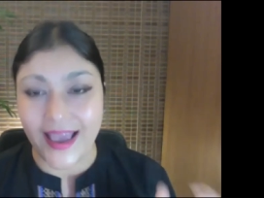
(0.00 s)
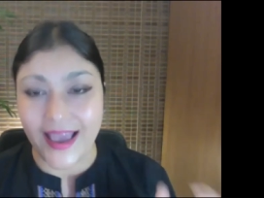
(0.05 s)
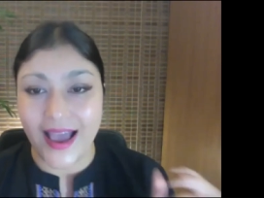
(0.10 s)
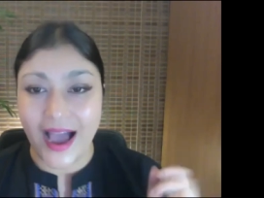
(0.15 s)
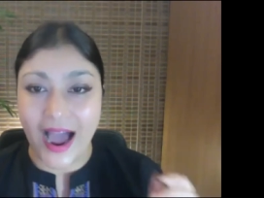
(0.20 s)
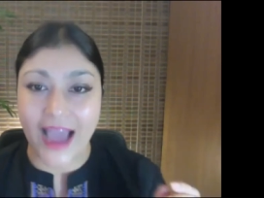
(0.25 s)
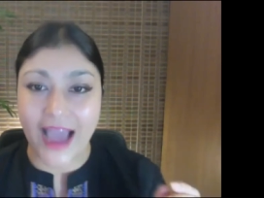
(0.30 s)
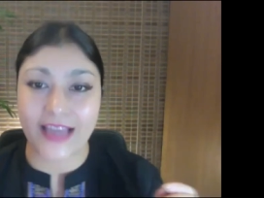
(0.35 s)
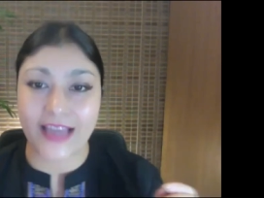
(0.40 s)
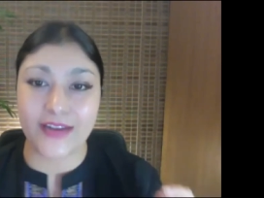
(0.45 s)

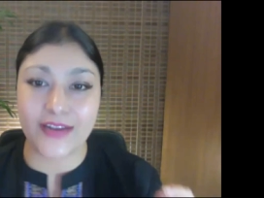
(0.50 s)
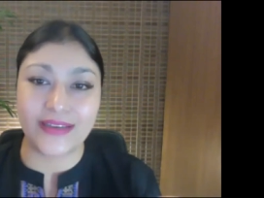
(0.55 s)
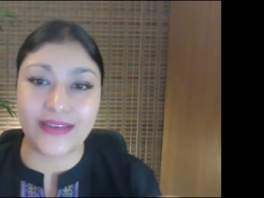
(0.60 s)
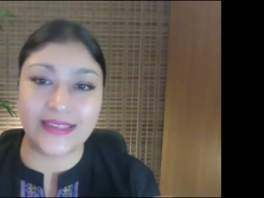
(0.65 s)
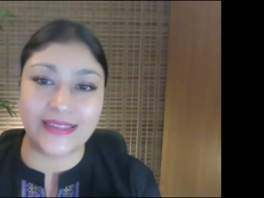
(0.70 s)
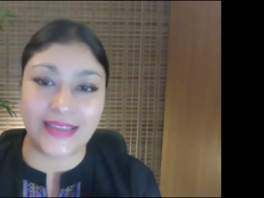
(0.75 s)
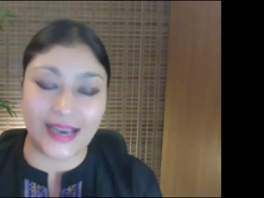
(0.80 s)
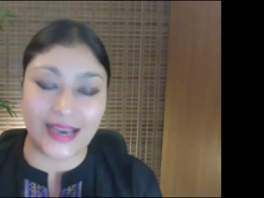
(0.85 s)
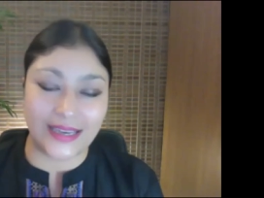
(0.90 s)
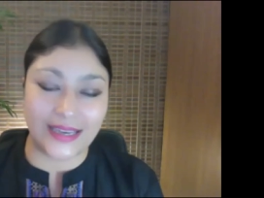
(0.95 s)
I look at
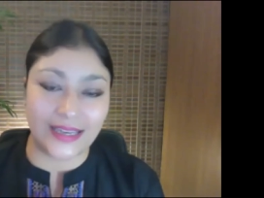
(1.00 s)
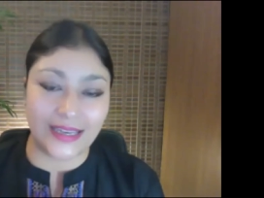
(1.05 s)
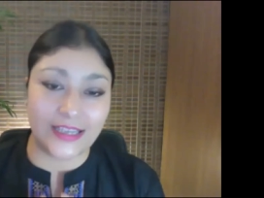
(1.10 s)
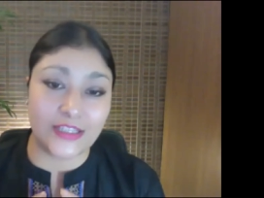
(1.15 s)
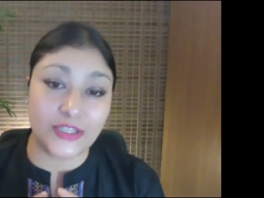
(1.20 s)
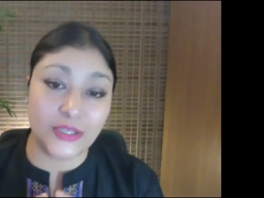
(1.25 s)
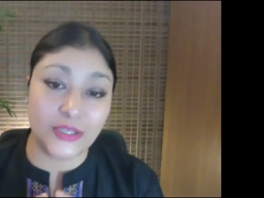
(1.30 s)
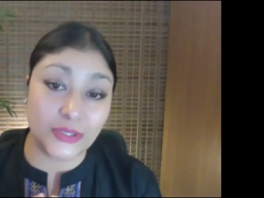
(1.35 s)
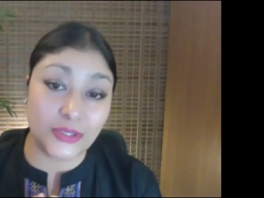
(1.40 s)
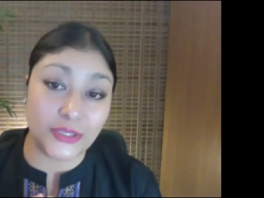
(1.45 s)
that as
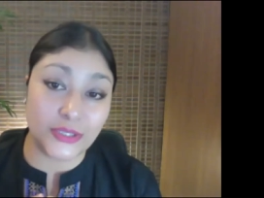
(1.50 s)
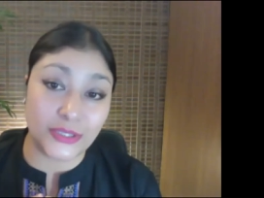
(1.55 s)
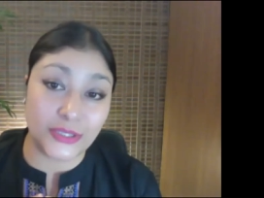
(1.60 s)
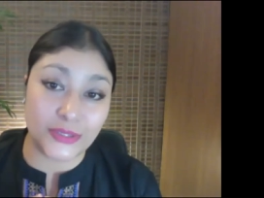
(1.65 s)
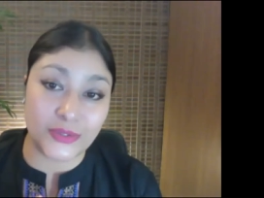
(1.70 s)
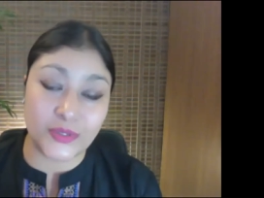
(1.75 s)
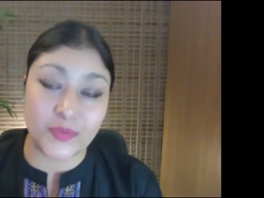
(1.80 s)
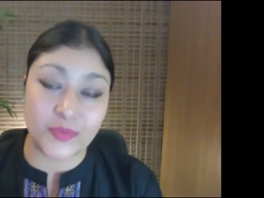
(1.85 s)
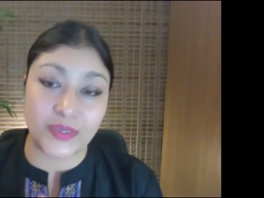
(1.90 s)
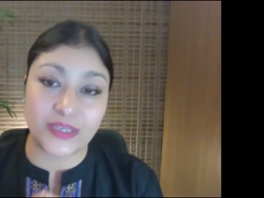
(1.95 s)
good
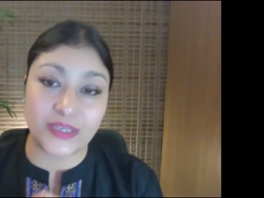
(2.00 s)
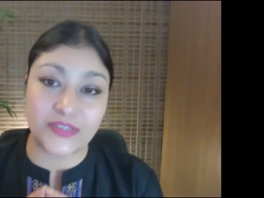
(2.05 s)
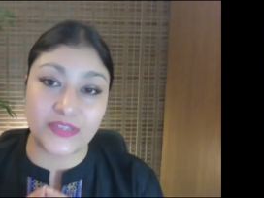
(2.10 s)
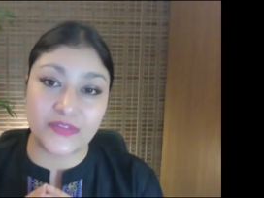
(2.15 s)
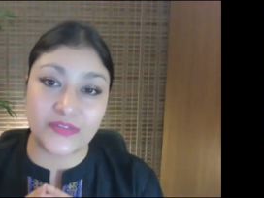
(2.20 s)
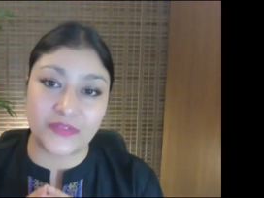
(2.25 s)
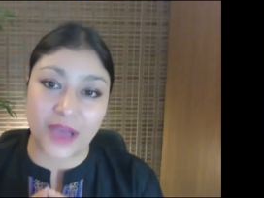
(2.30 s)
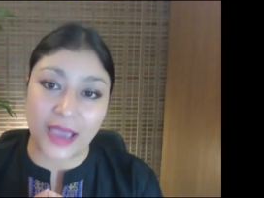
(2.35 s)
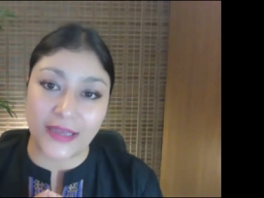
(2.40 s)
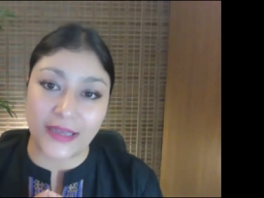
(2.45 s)
news, because
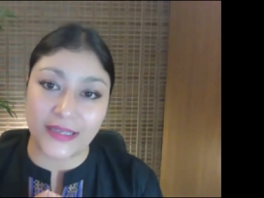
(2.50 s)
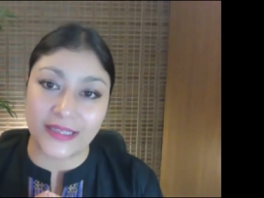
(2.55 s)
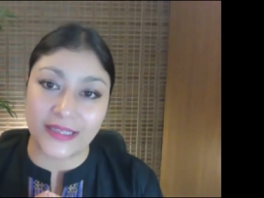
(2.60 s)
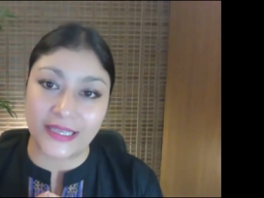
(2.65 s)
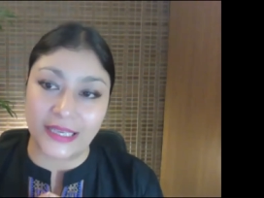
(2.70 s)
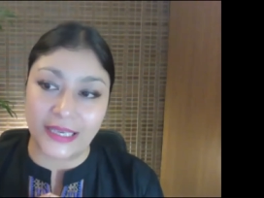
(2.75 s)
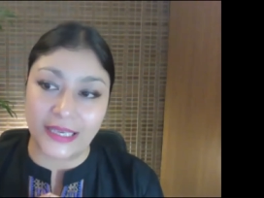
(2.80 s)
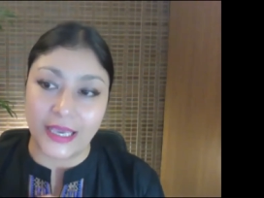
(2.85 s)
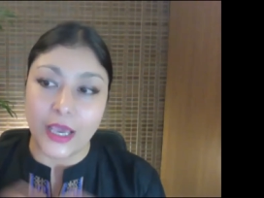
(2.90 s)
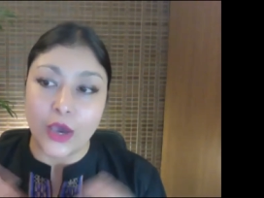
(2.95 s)

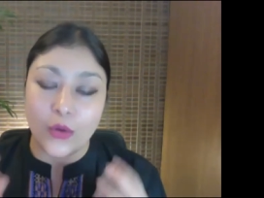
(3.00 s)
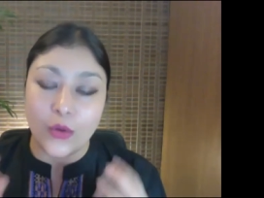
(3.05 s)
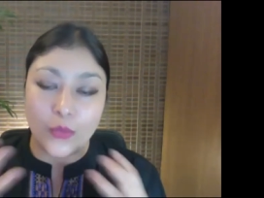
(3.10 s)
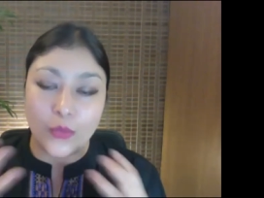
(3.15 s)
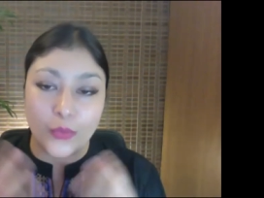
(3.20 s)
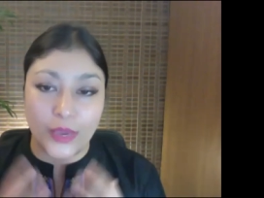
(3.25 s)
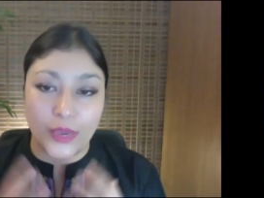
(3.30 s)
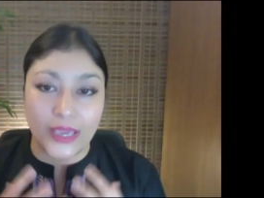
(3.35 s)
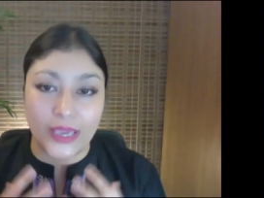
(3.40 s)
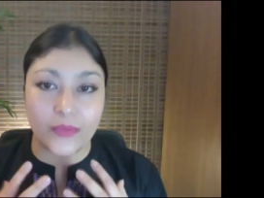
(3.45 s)
finally
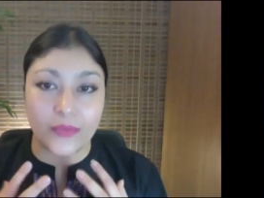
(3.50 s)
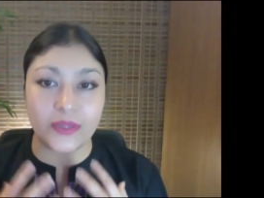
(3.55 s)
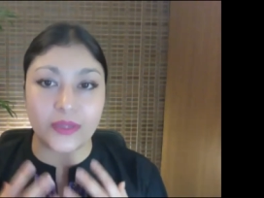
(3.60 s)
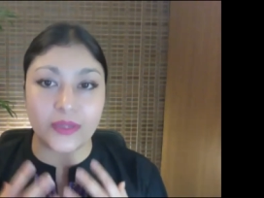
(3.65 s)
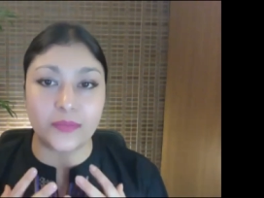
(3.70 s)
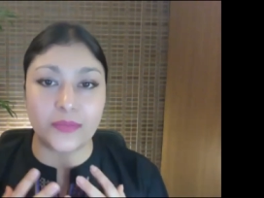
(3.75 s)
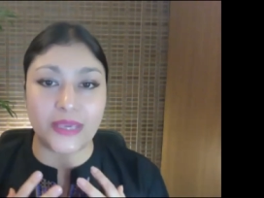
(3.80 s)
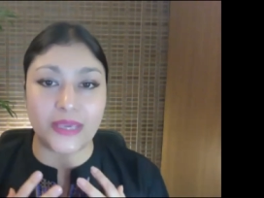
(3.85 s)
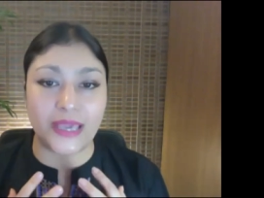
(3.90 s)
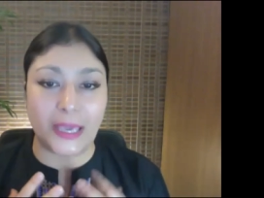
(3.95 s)
we will
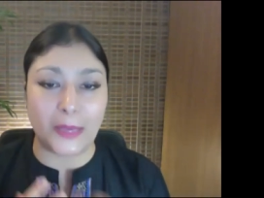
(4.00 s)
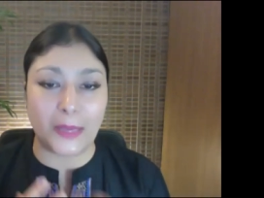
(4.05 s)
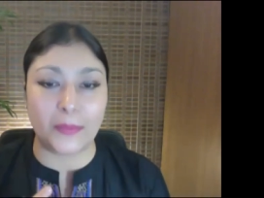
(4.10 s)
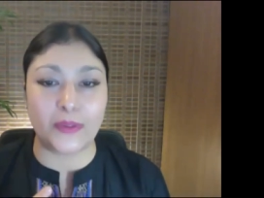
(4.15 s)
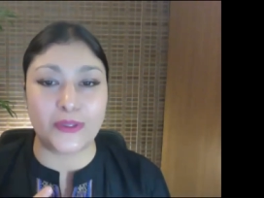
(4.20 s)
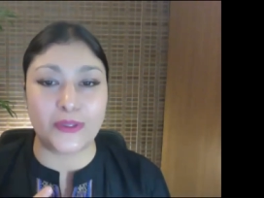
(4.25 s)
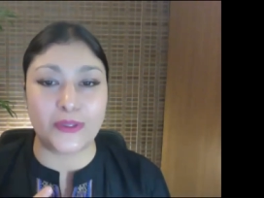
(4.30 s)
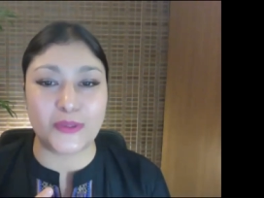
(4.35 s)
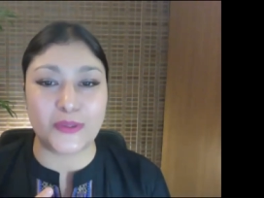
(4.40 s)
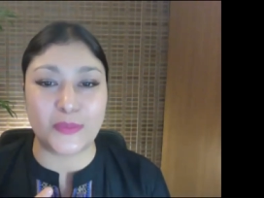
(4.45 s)
be able
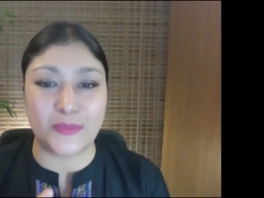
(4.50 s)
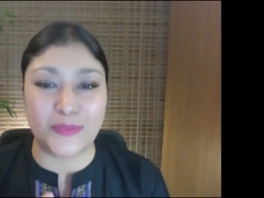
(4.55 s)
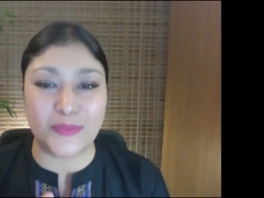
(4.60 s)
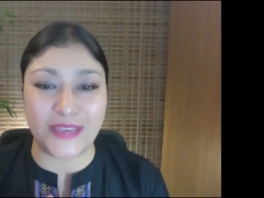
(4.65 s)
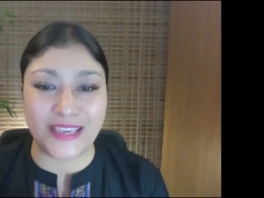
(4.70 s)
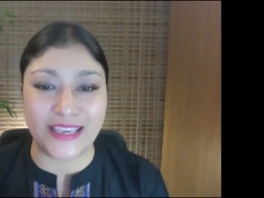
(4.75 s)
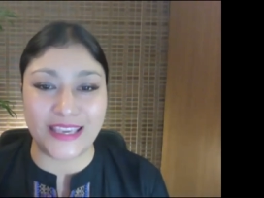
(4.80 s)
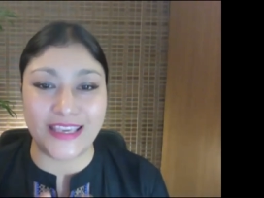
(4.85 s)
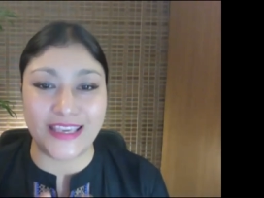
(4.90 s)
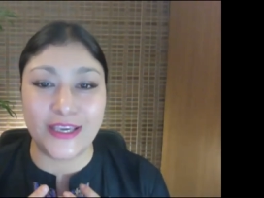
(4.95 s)
to be